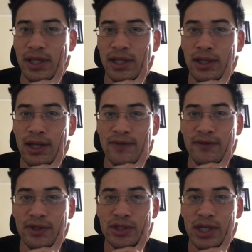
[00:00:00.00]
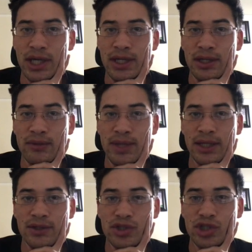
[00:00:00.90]
it. I've never tried it.
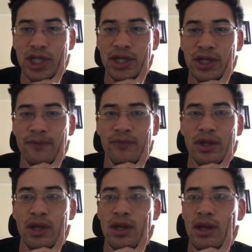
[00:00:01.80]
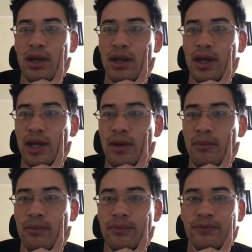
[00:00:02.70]
Magnus Trainer.
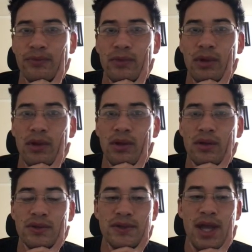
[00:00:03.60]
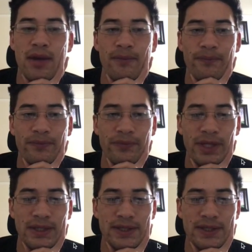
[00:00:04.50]
So yeah, and that's it